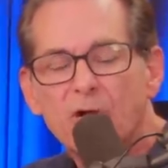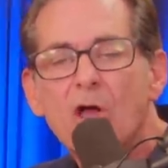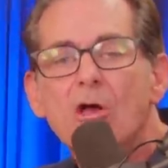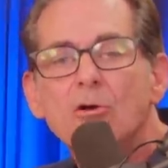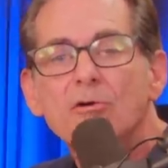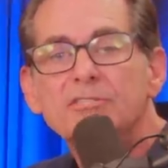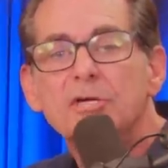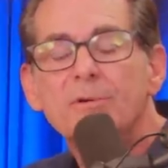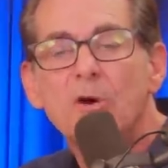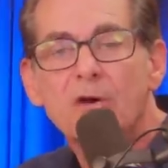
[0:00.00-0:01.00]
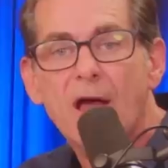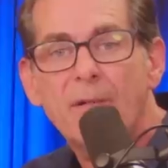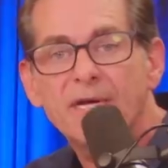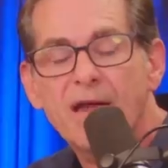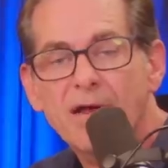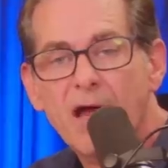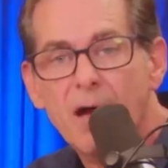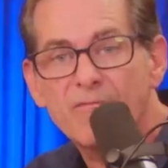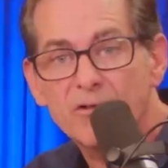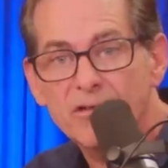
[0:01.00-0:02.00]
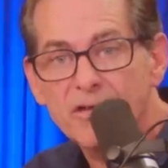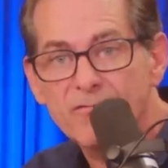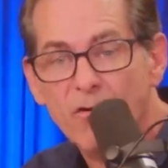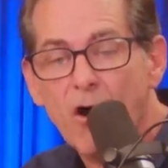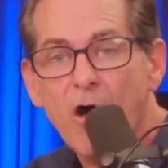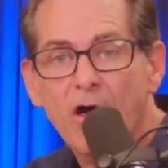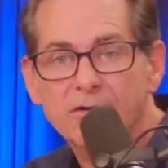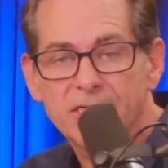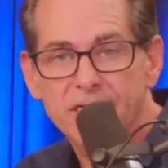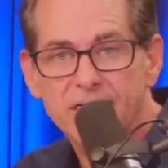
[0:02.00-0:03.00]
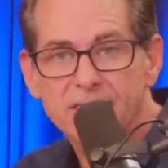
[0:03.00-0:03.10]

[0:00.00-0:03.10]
Go to JimmyDoreComedy.com for a link for all our tickets.